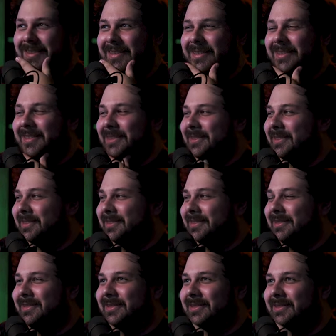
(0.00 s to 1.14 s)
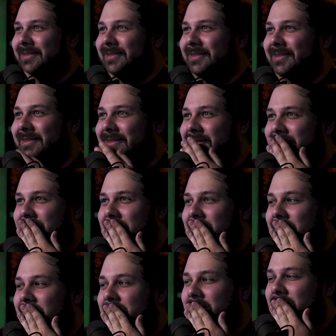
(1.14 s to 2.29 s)

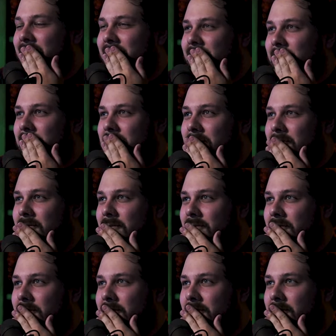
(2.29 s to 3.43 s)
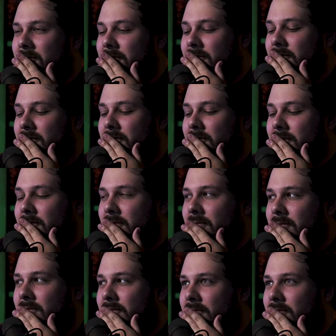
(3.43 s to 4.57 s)

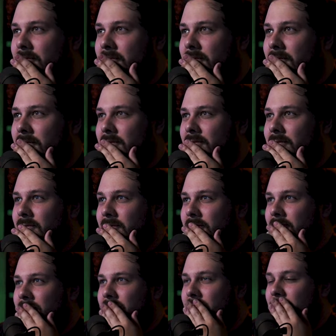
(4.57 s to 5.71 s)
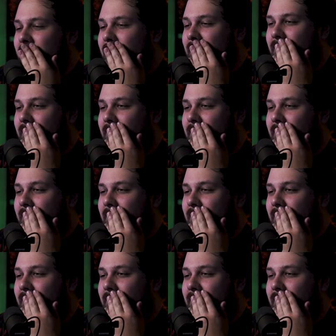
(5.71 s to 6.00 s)
[no speech]